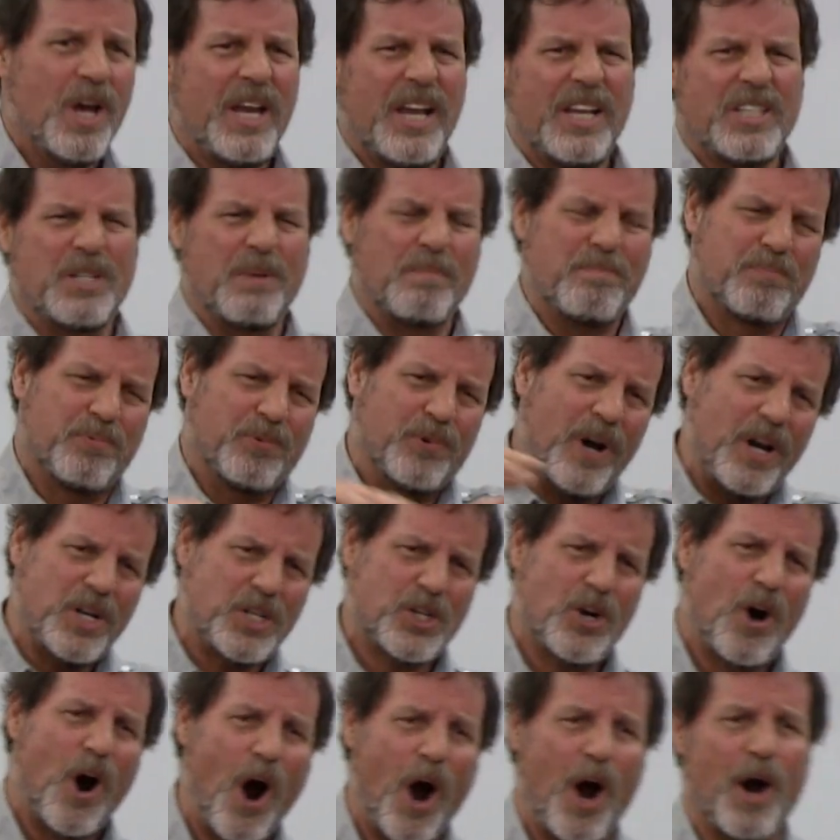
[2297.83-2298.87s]
It's a
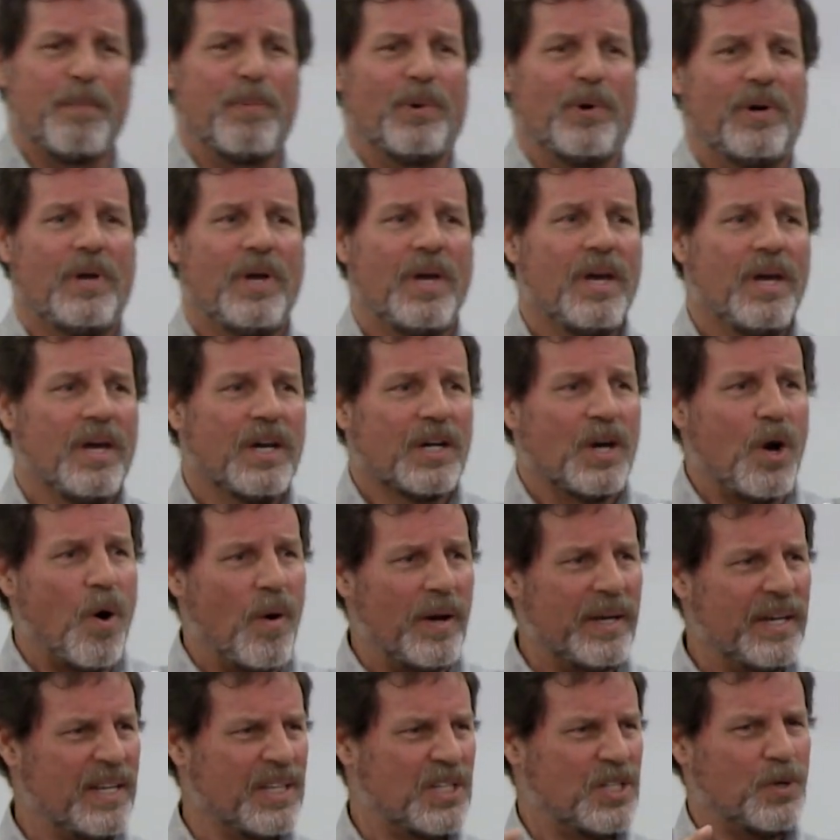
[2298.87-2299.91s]
brush arbor,
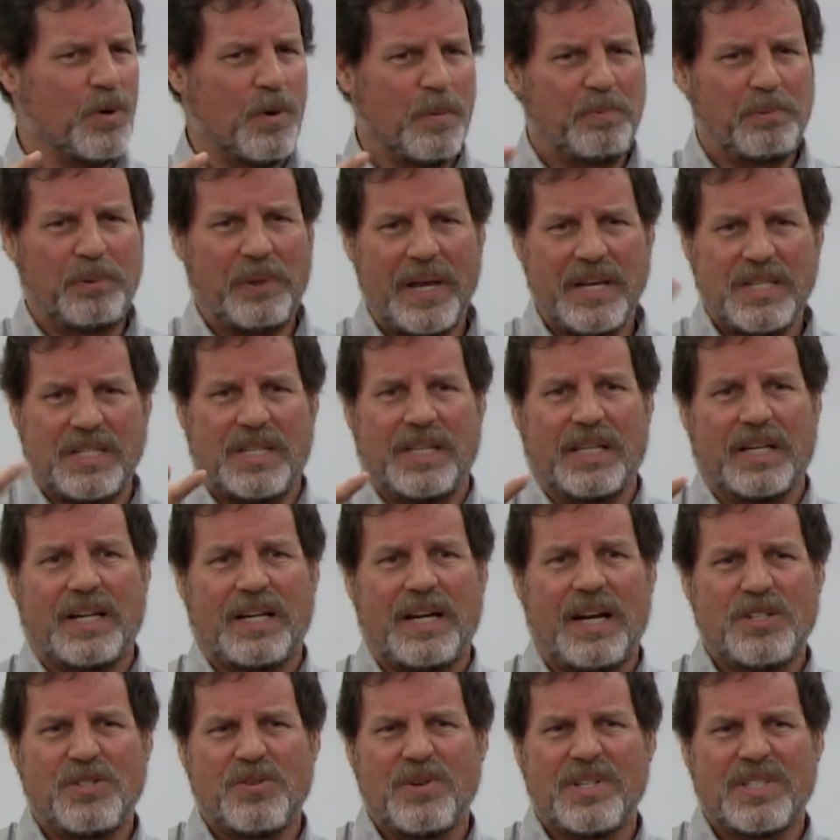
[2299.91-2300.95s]
going into a place place in the
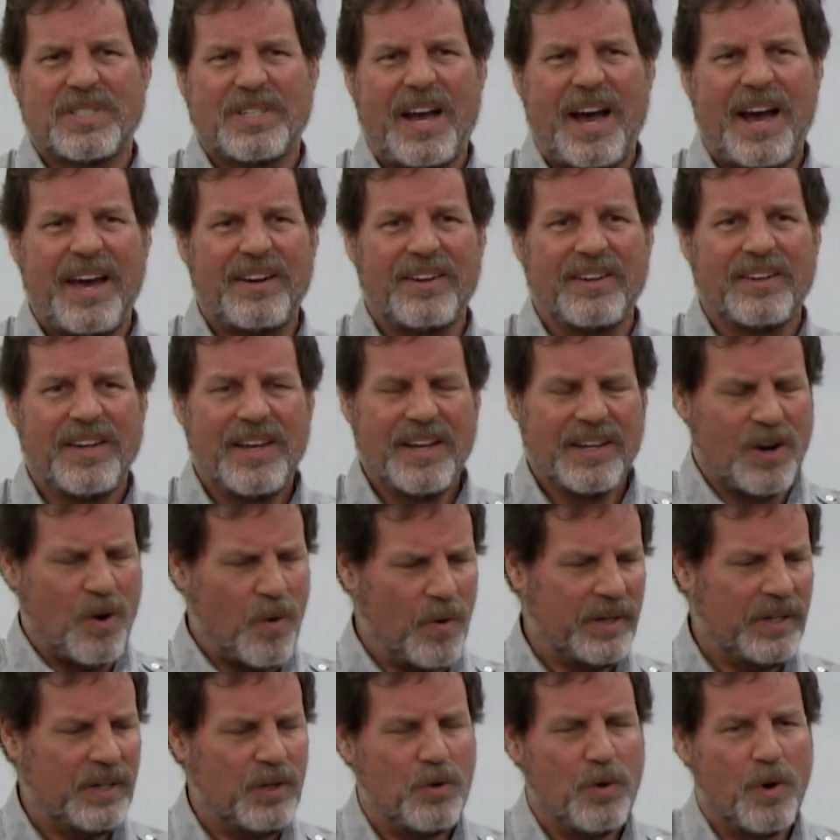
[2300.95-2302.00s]
countryside or
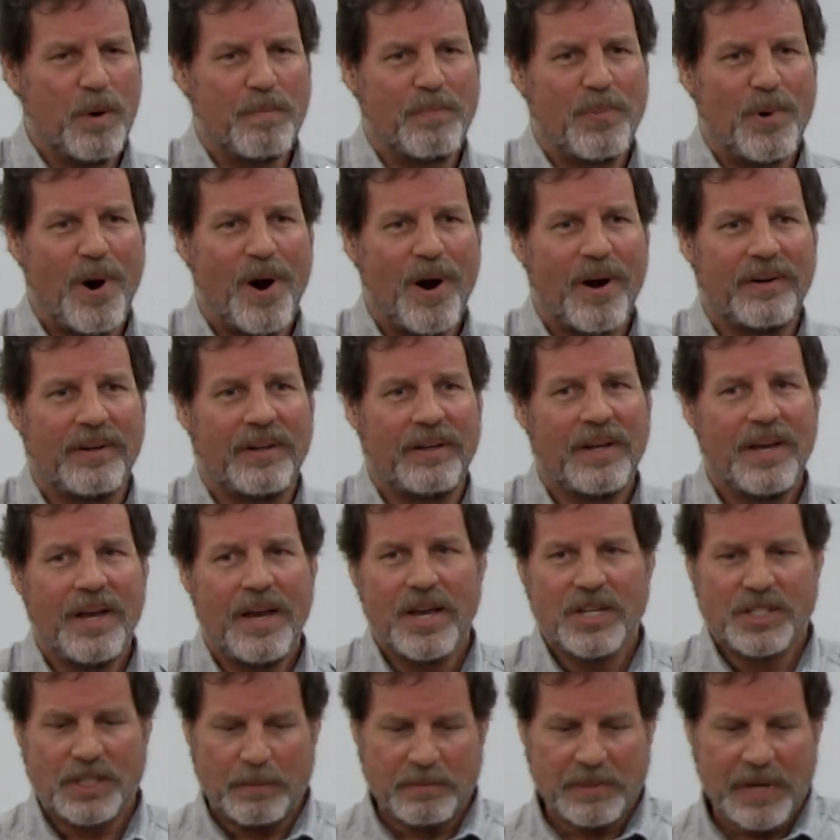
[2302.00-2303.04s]
going into a barn, and
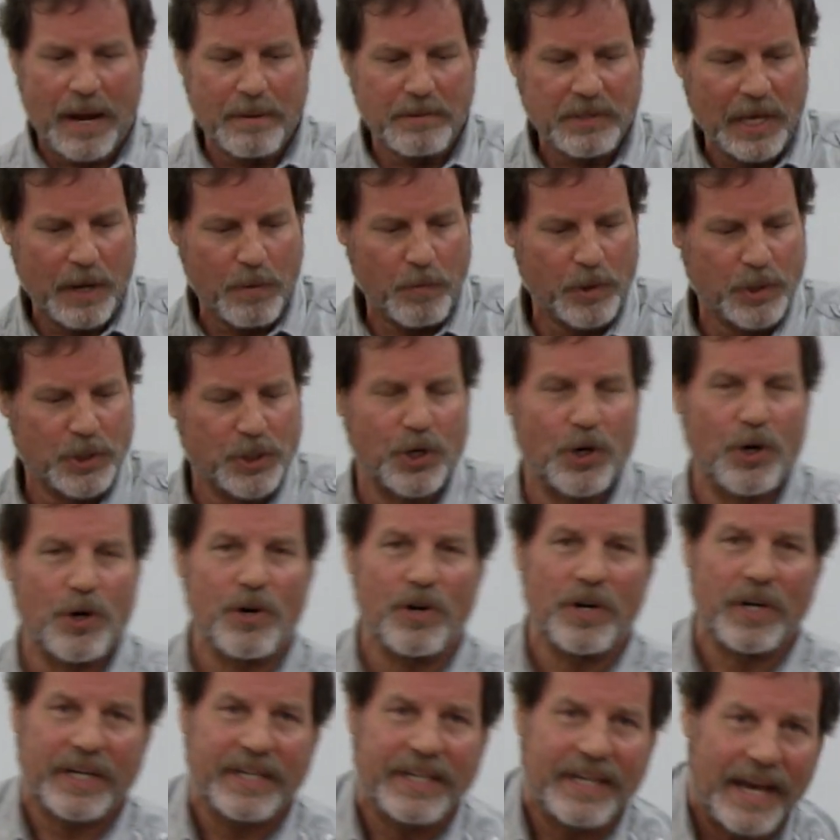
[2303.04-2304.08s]
sometimes they would
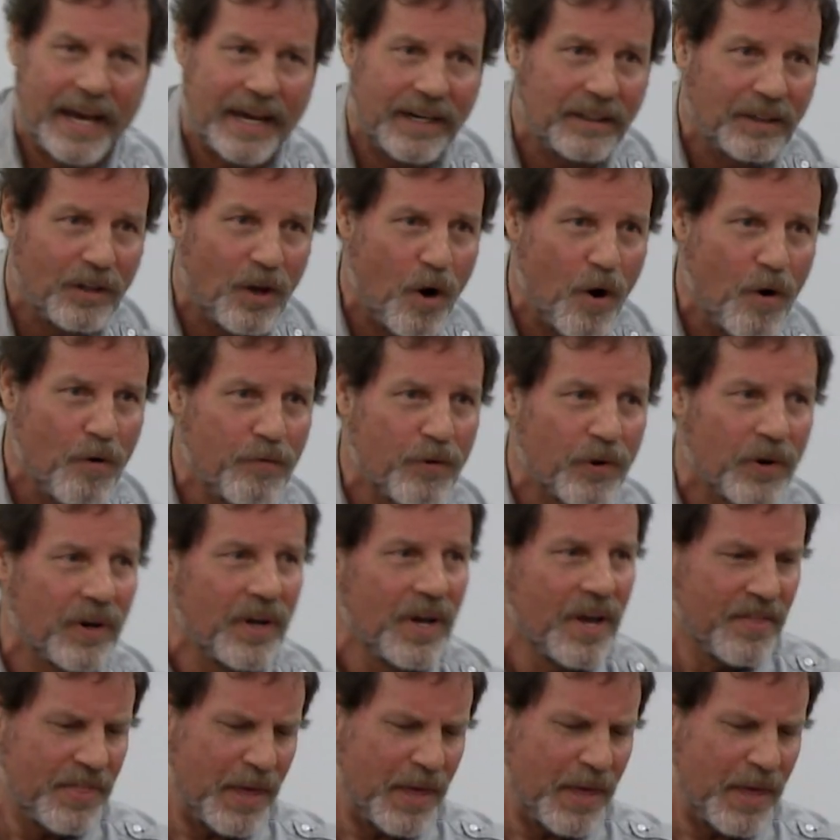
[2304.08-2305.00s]
turn a kettle over.